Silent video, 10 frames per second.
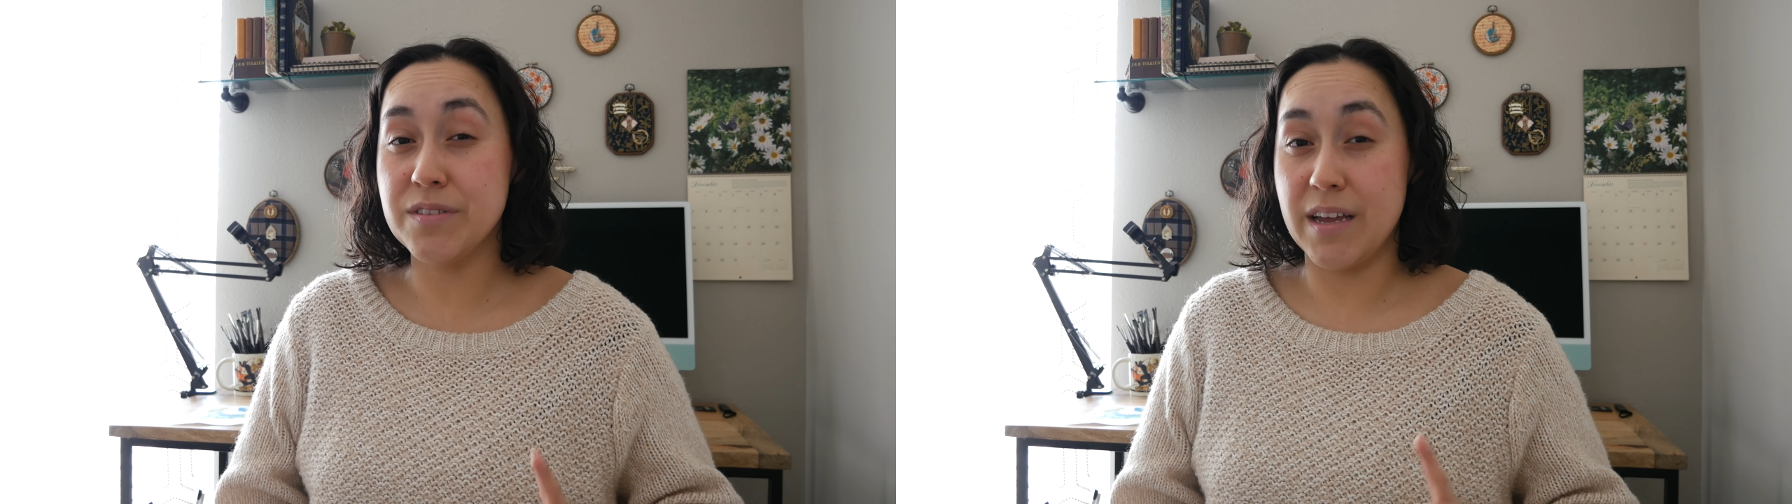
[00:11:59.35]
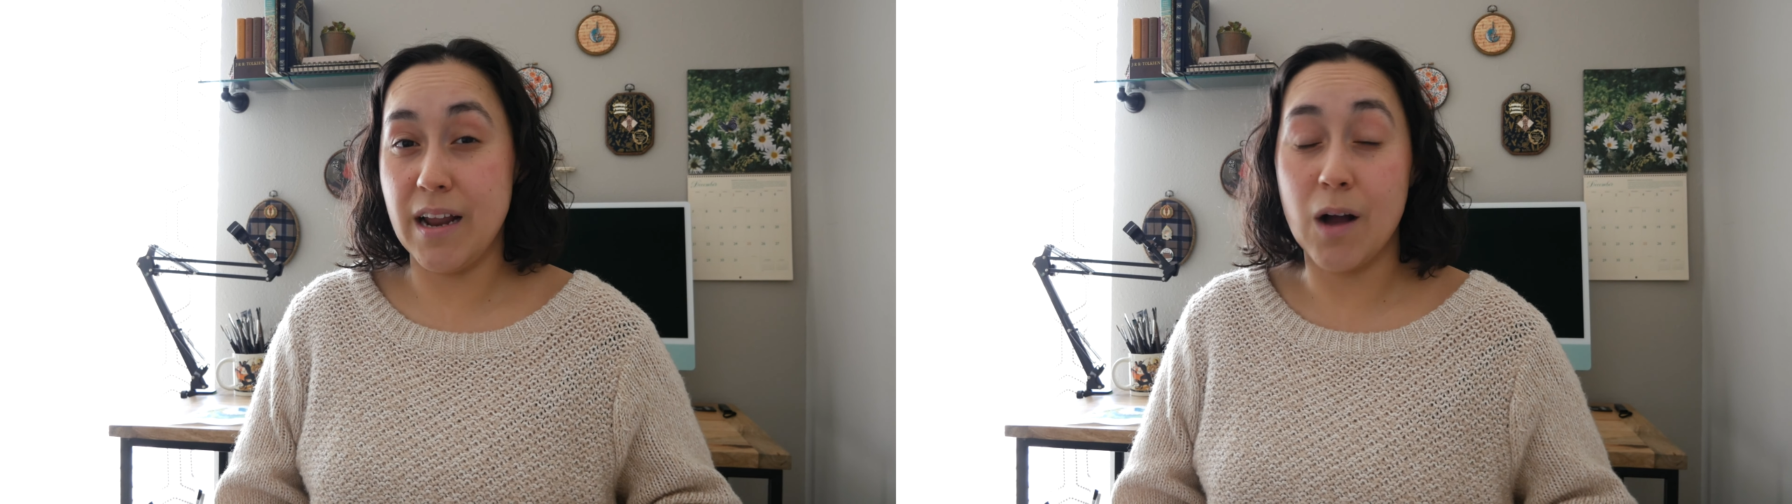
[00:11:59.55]

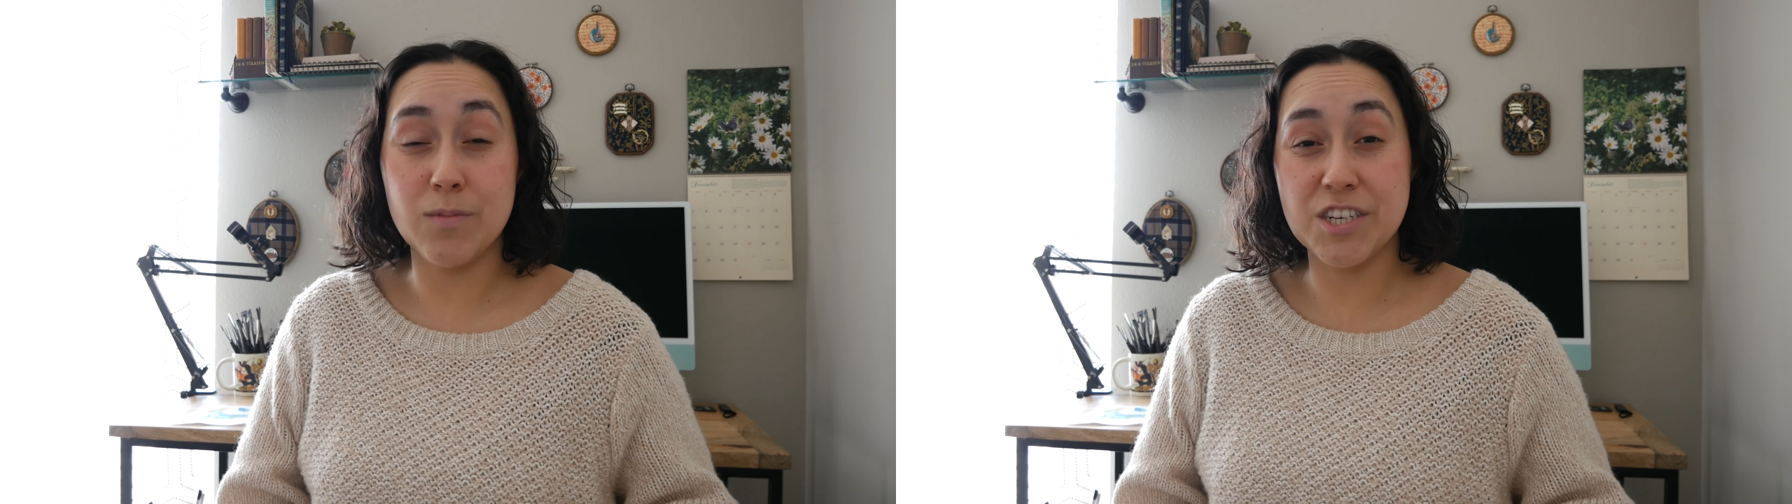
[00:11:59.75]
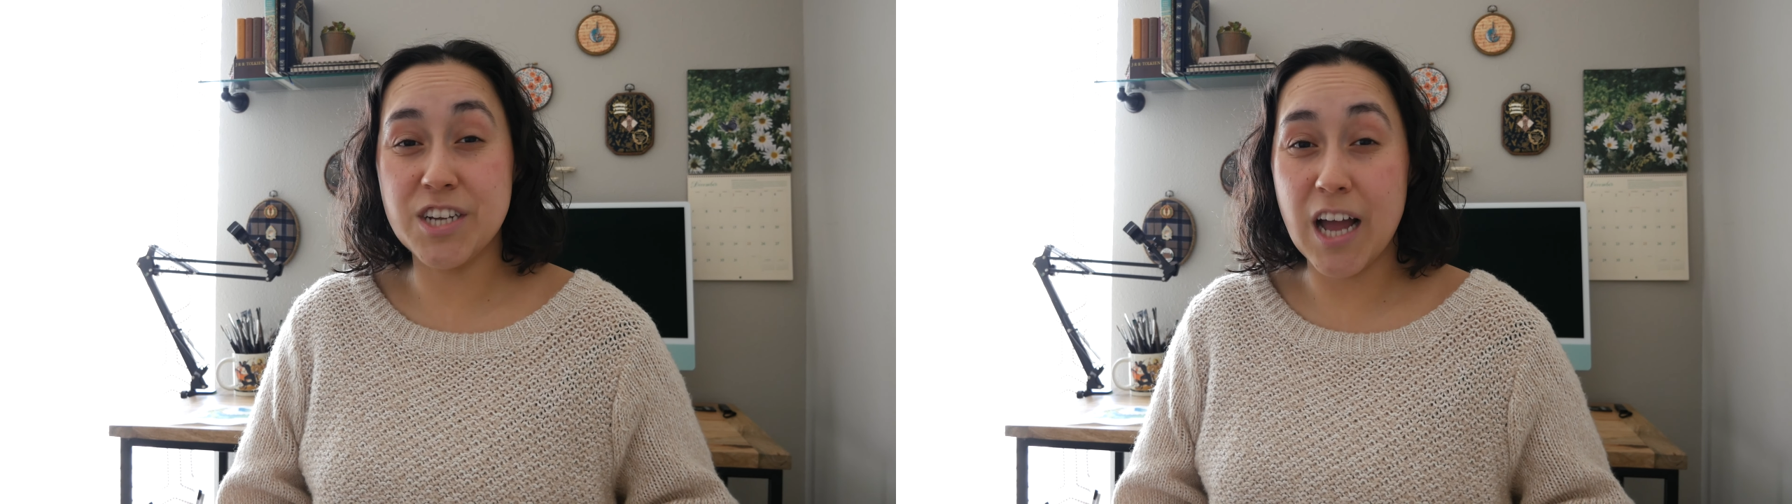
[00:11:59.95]
and how
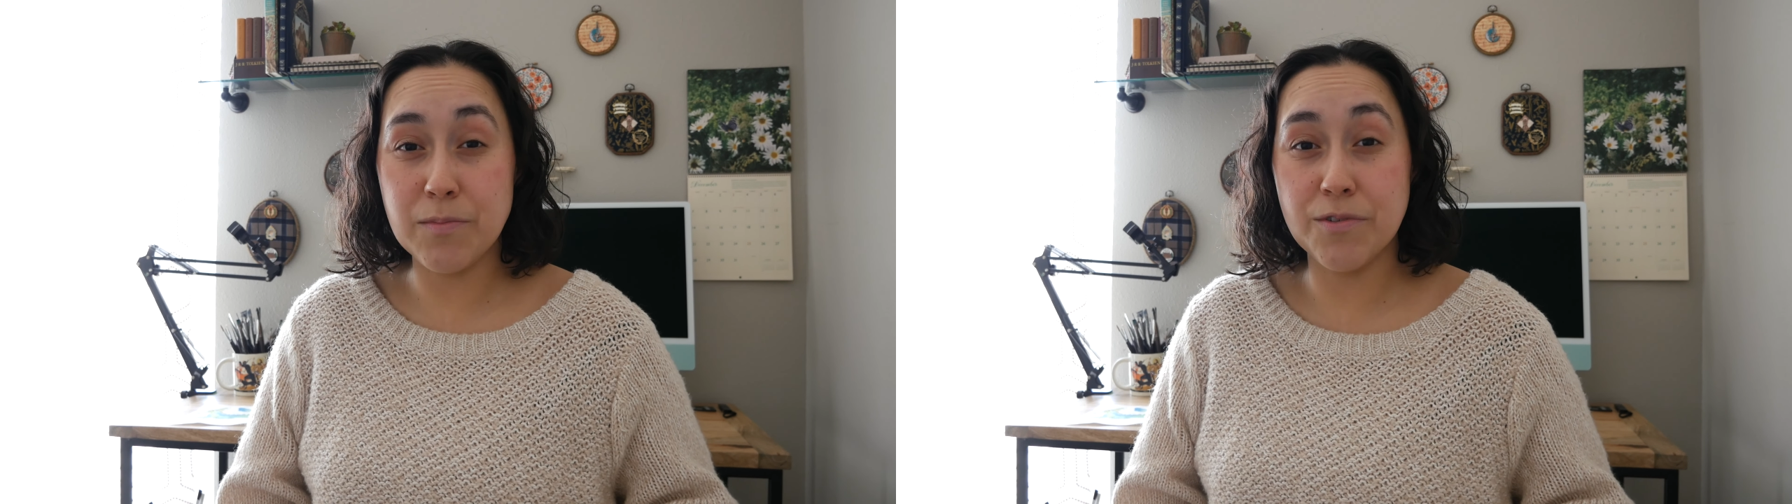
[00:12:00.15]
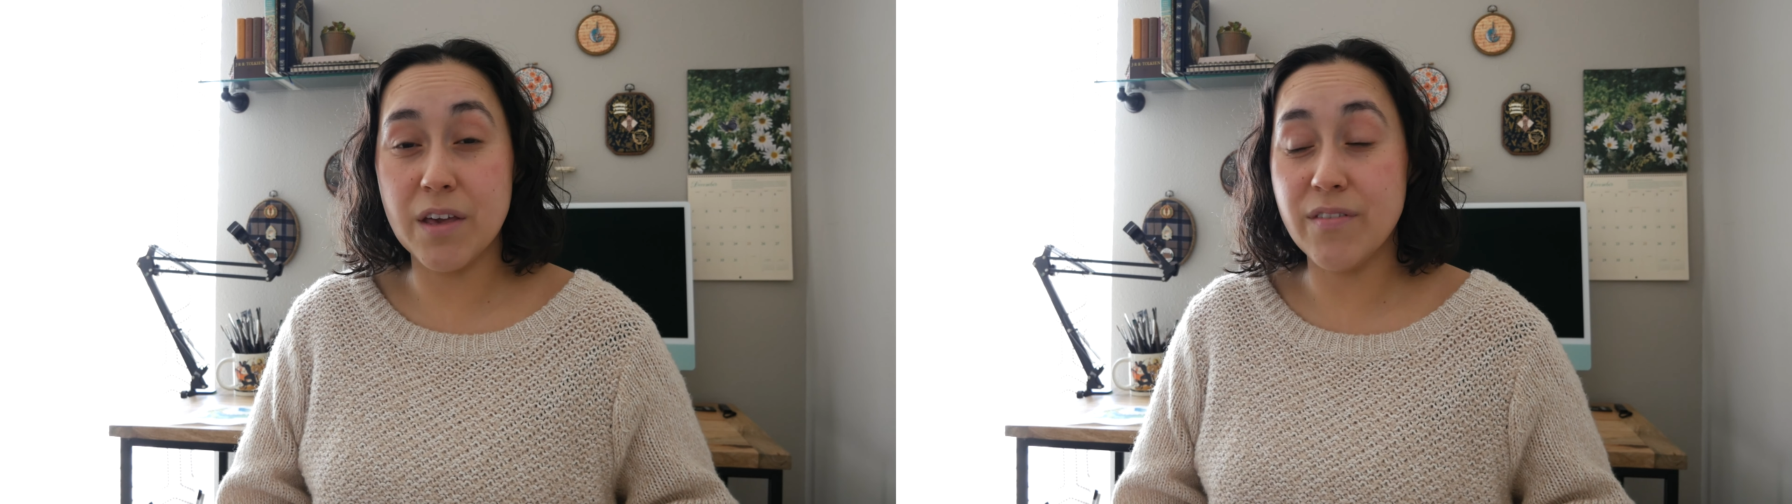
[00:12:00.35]
much time you give